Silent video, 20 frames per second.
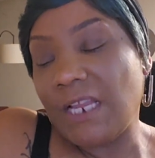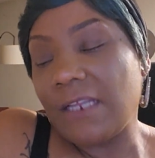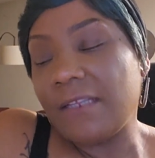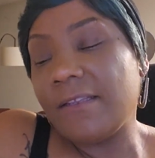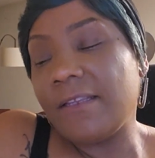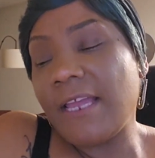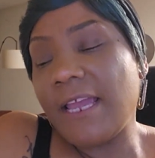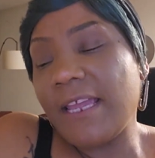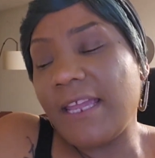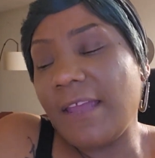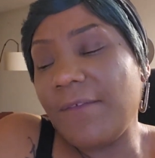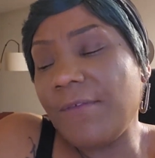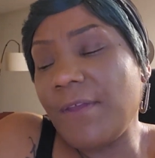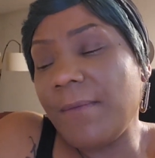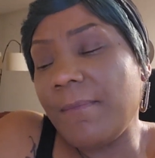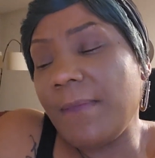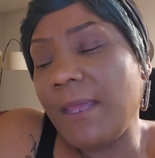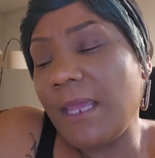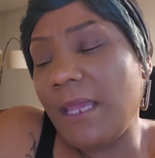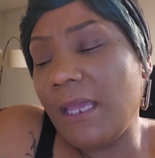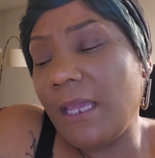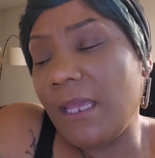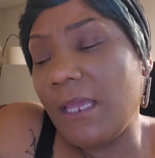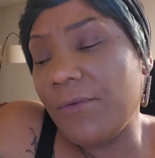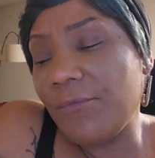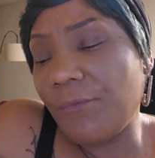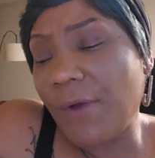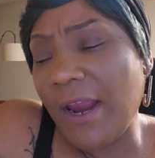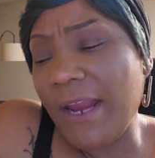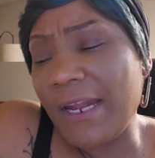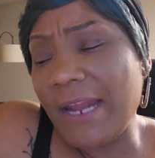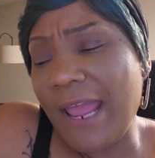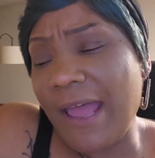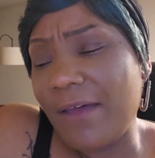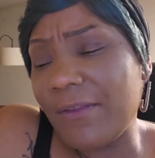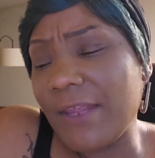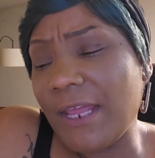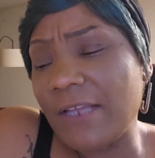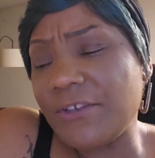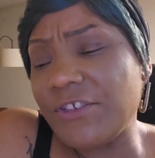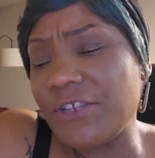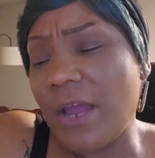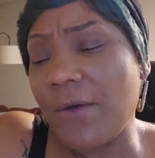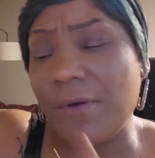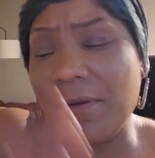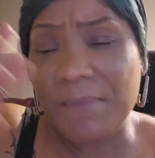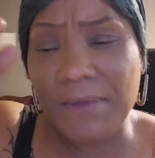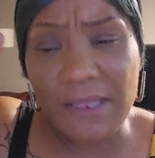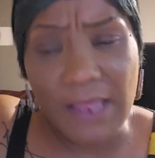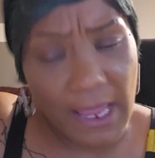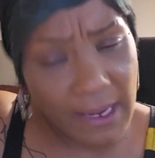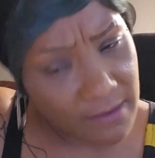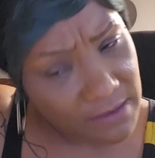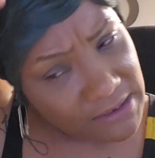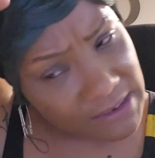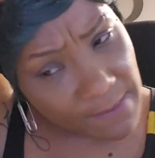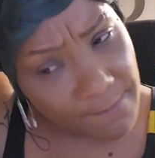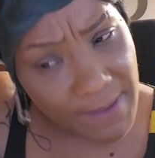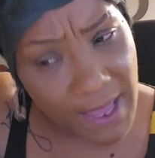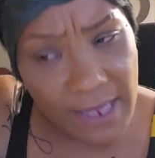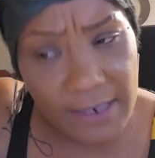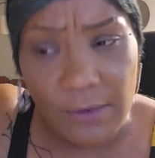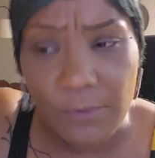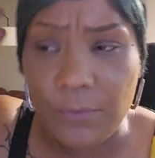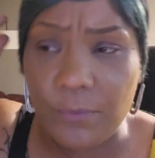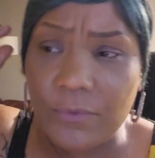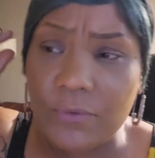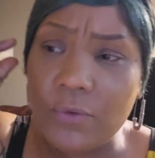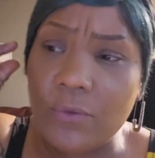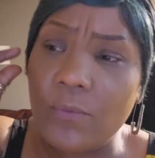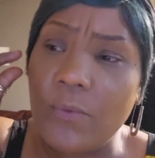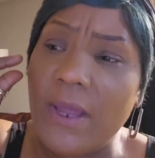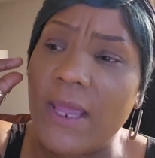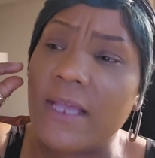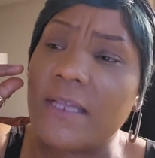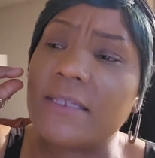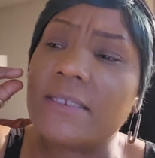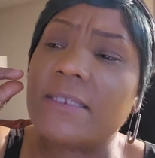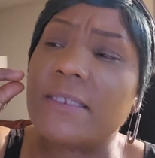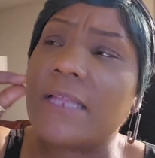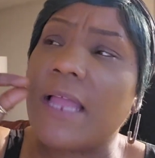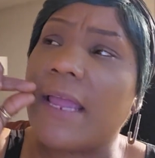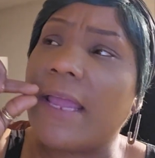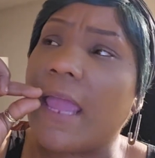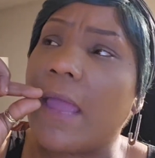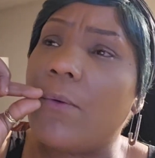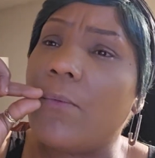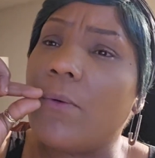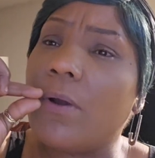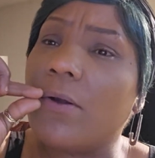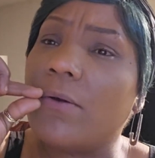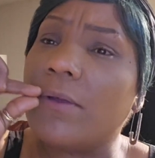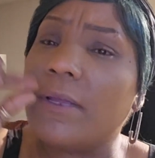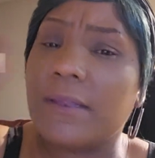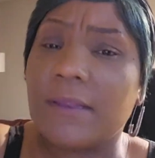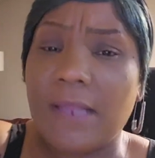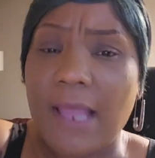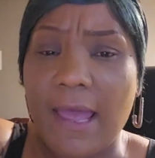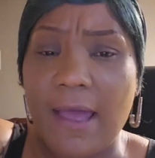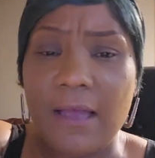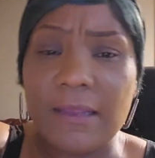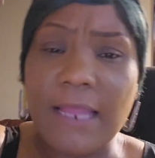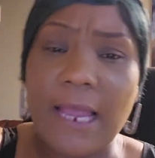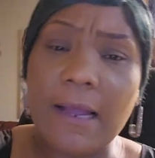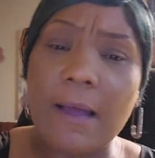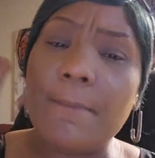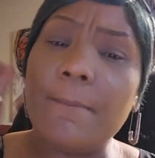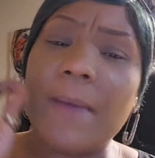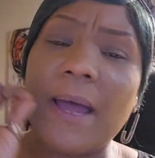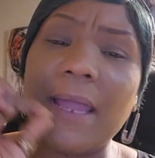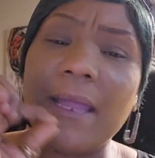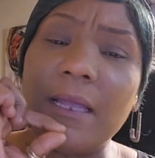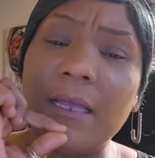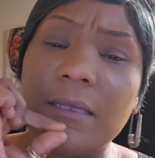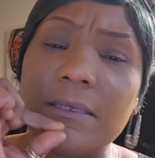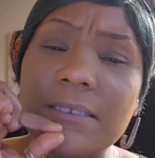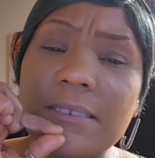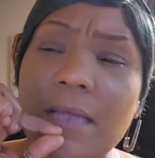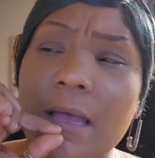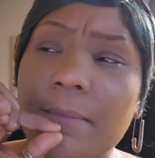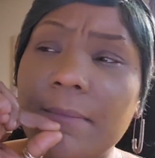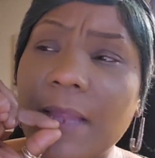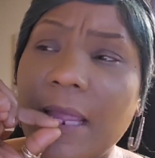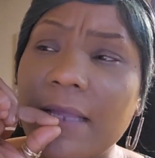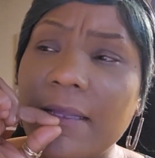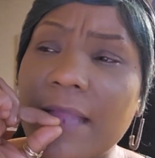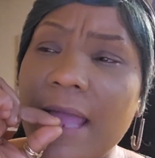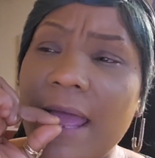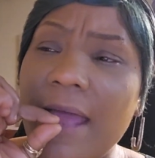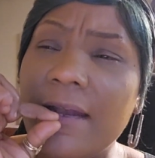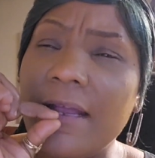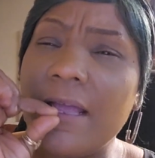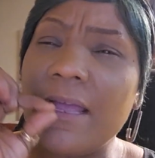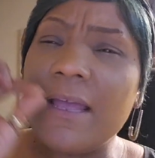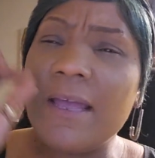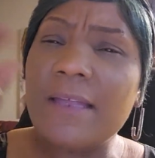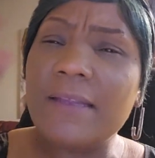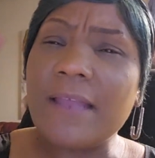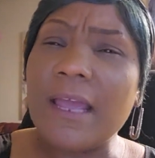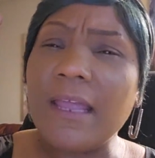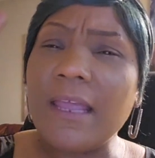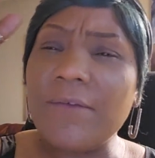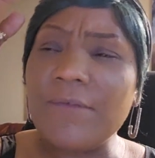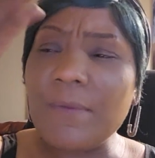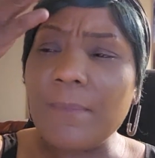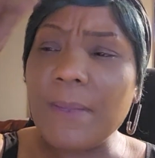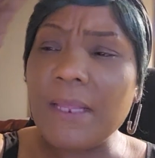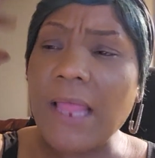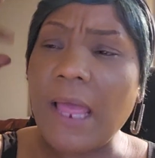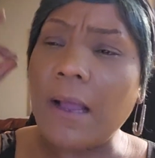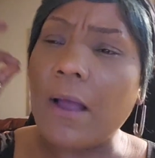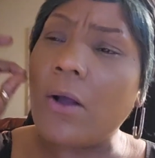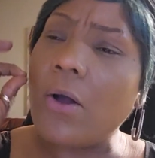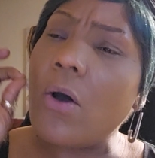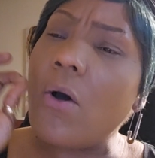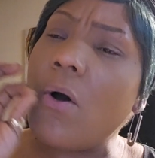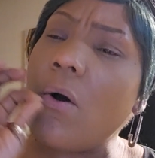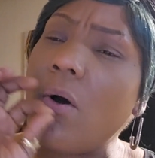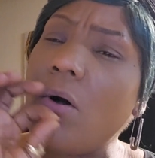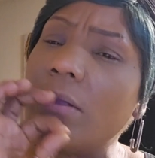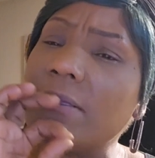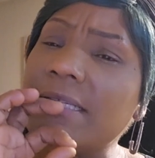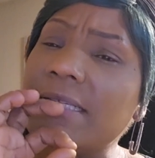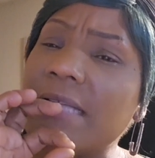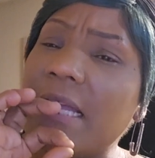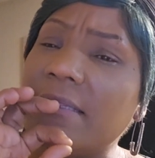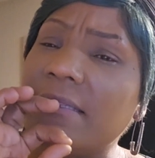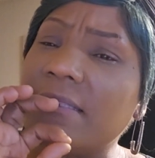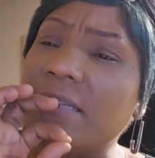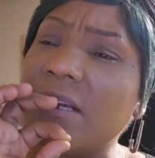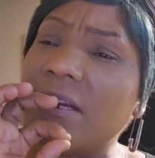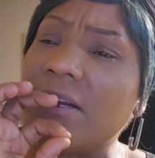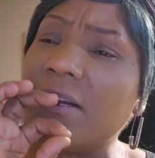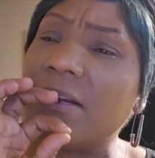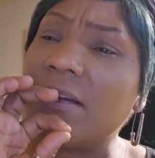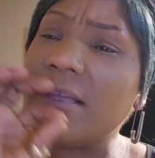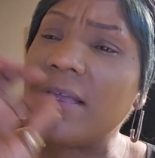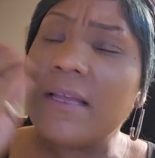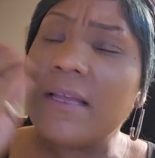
they're giving me right now, they're showing me like somebody who wears like at work that like a mic or something like that. They're giving me like a call center,